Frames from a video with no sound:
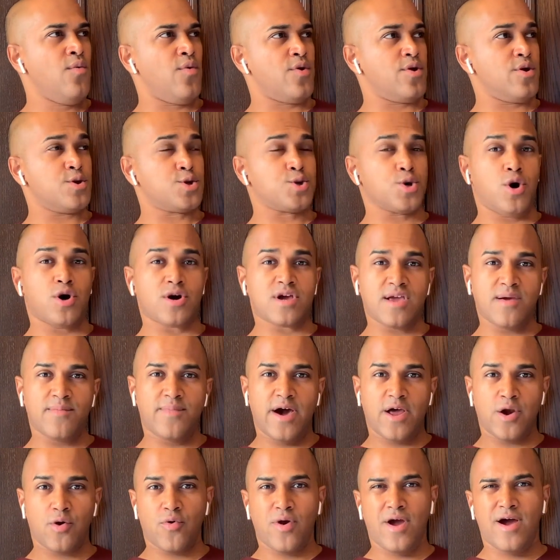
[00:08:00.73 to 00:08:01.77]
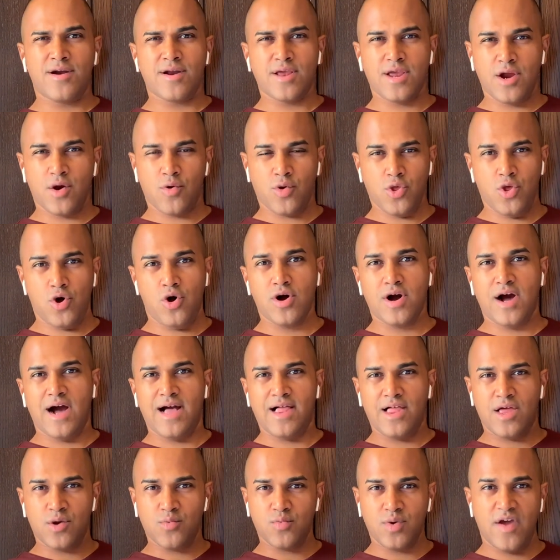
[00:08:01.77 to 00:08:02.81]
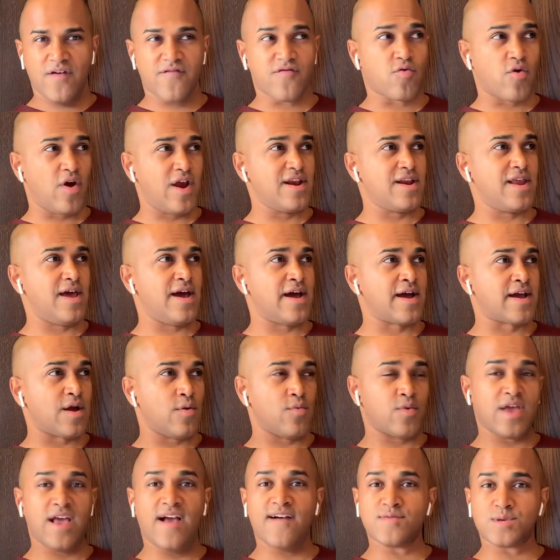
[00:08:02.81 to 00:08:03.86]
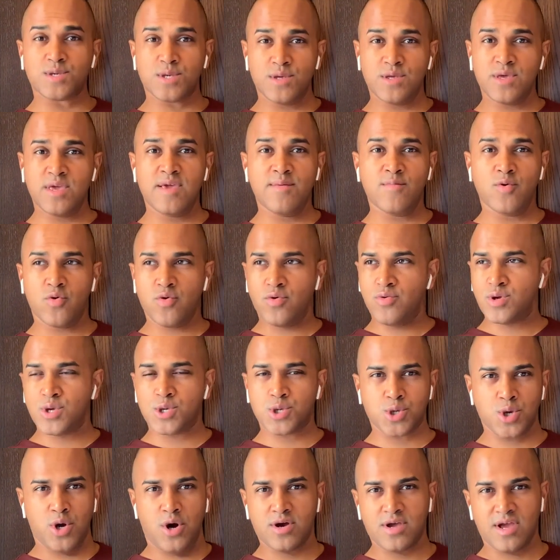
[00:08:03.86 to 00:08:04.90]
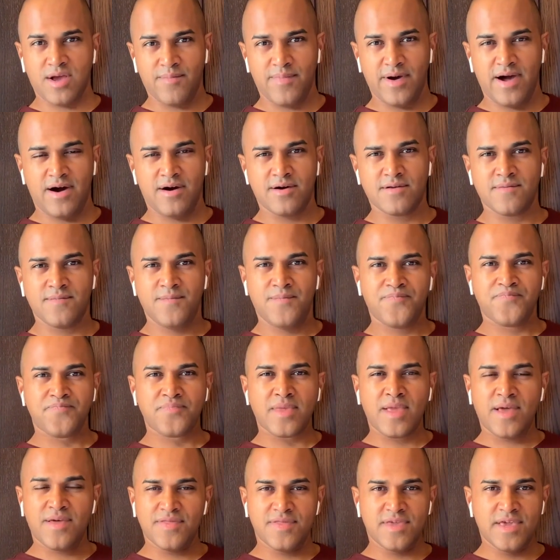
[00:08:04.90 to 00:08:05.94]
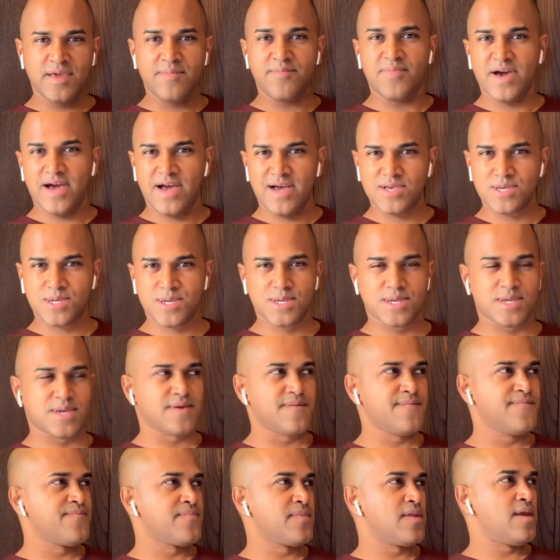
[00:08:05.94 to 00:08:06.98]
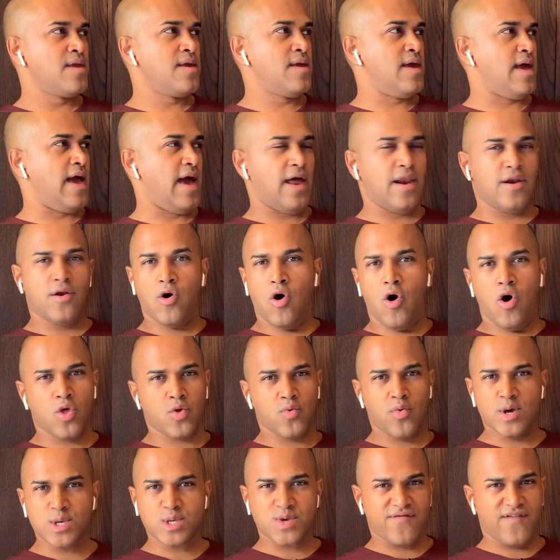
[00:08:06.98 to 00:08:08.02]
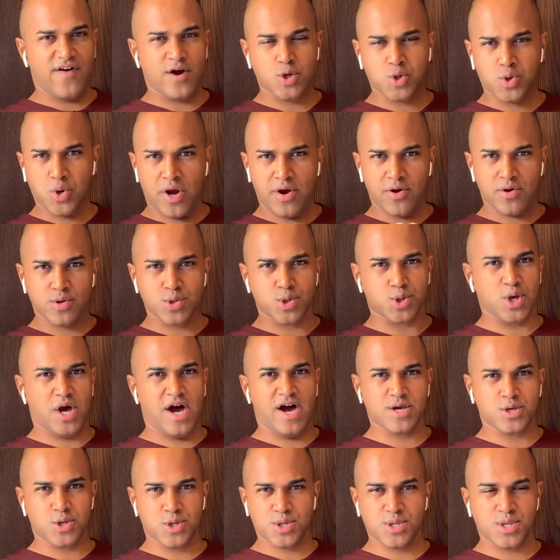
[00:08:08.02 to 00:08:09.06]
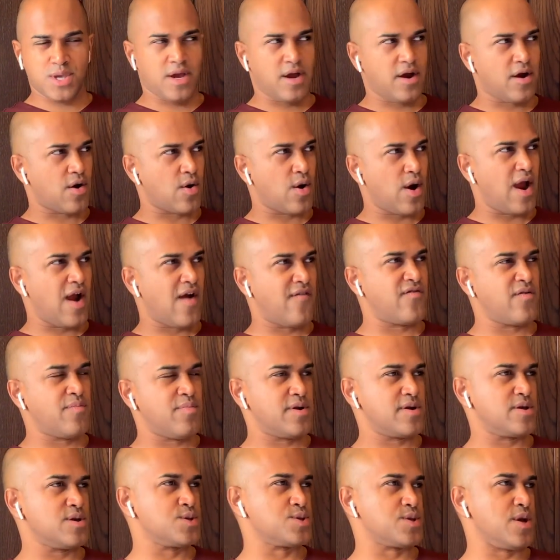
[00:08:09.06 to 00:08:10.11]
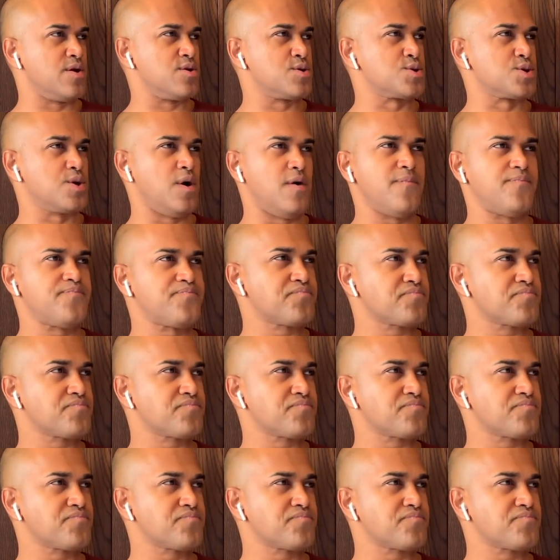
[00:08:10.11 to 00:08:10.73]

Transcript: When you're talking about around here in Long Island, we have Great Neck and we have Salim, who we're just talking about the best, and all the rest of our trainers. Josh is there, everybody's there. So